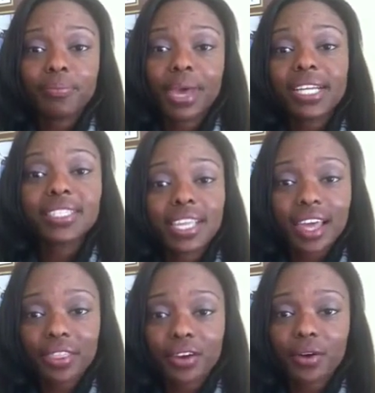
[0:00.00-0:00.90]
back
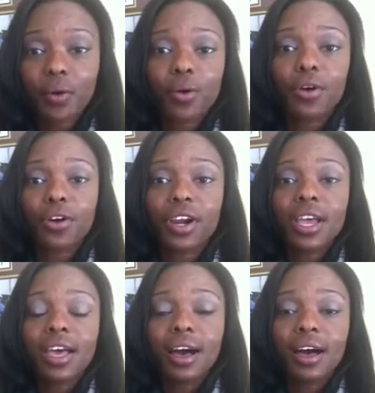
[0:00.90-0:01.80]
together or
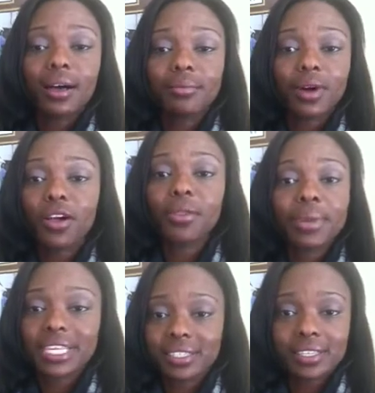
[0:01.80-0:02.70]
on the
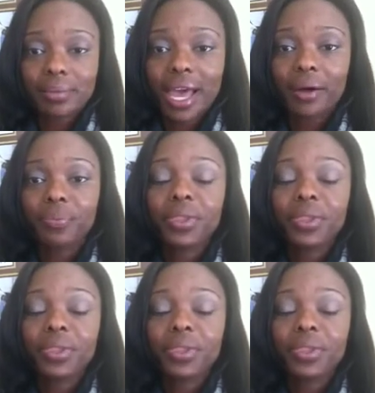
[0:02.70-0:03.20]
mend somehow.